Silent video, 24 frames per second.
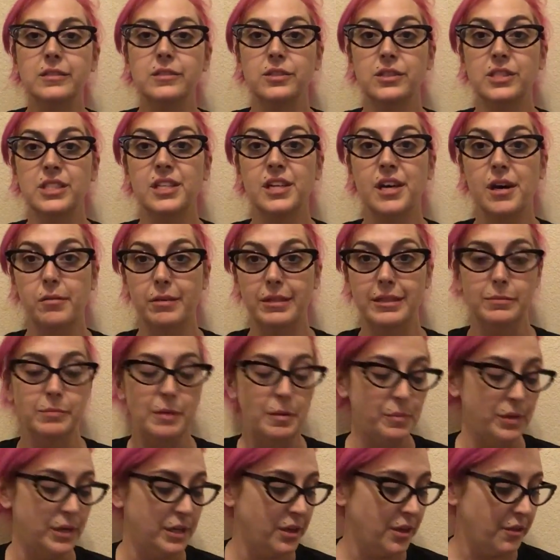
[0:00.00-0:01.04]
Did not waste my
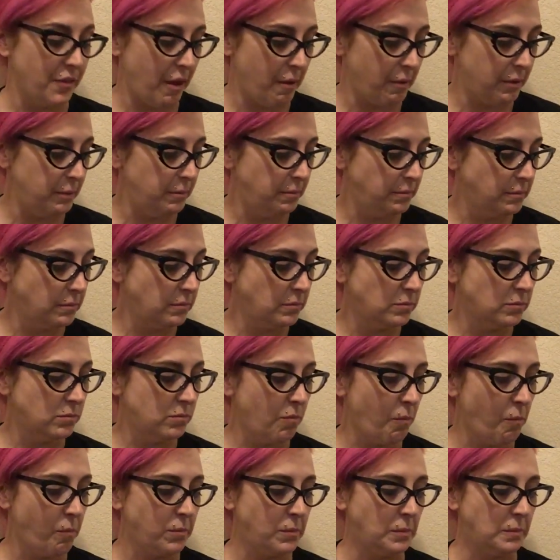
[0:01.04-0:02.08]
money on that
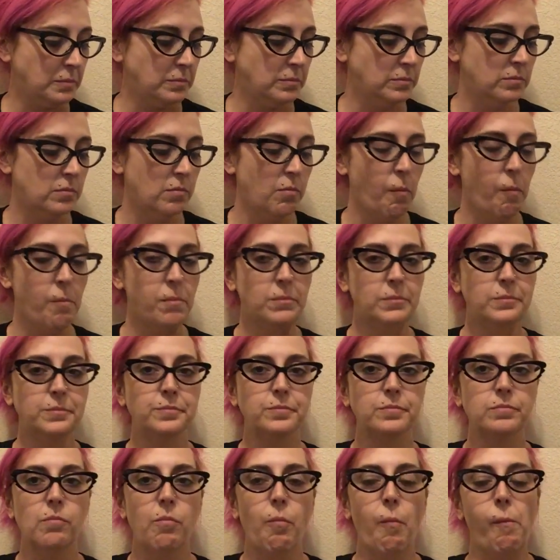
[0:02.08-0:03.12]
one.
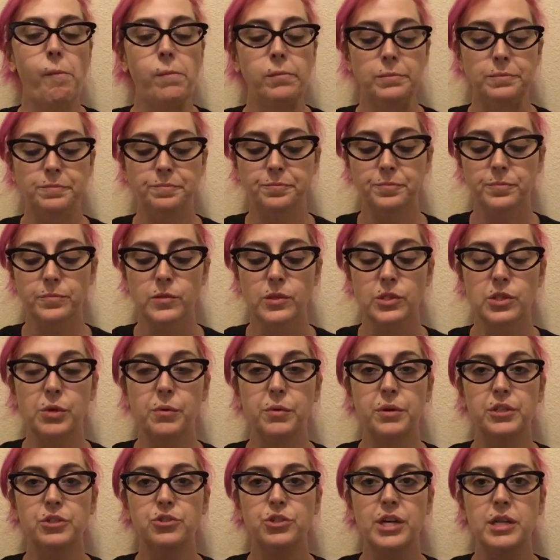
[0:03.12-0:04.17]
So we're
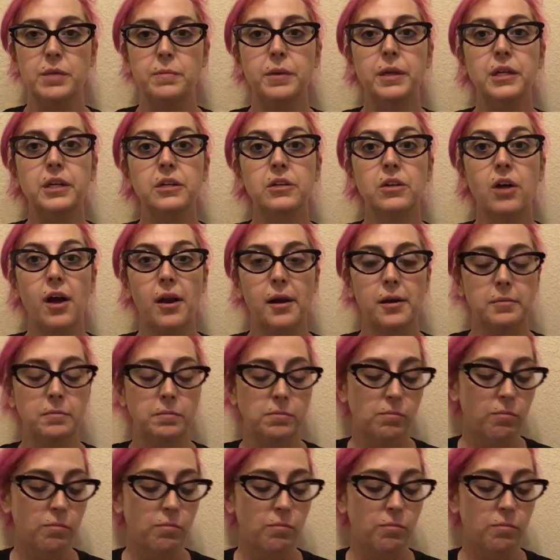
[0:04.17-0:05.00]
gonna try the pina colada.